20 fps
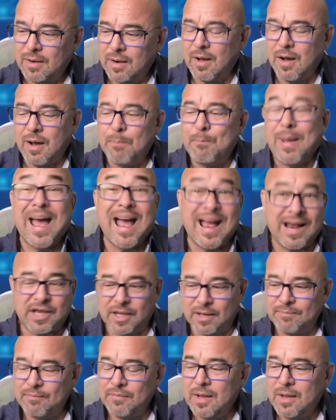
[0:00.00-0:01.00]
a
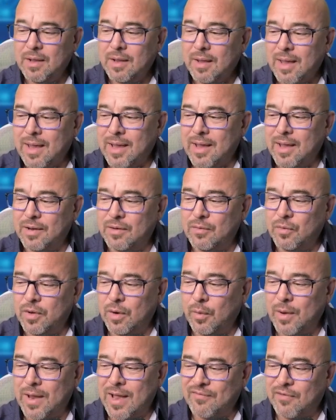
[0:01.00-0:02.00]
packet and
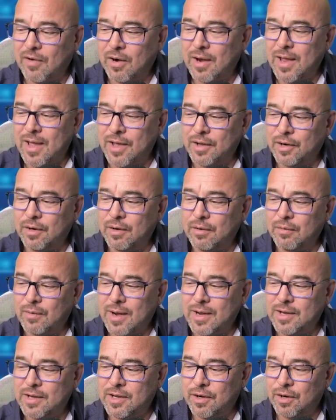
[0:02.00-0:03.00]
you know, we have our header
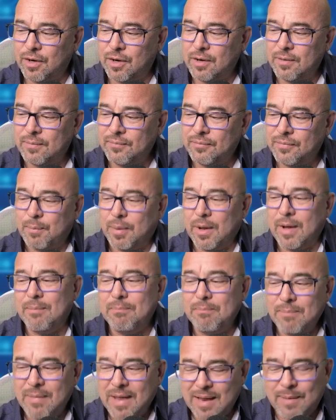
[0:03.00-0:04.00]
right here,
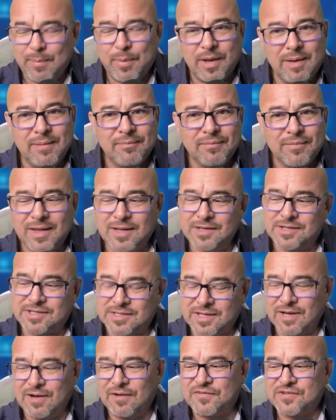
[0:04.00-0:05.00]
but maybe
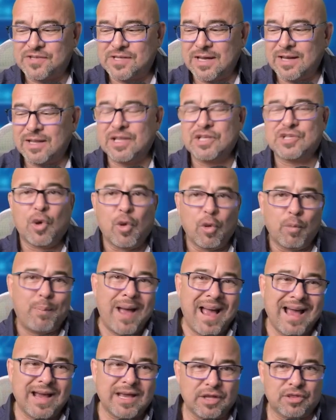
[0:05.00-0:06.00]
instead of sending this whole
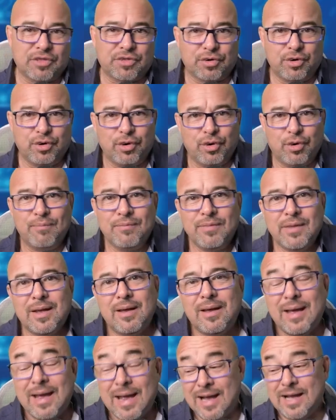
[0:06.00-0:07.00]
packet through,
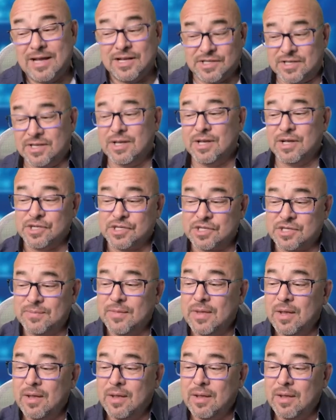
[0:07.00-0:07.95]
as is,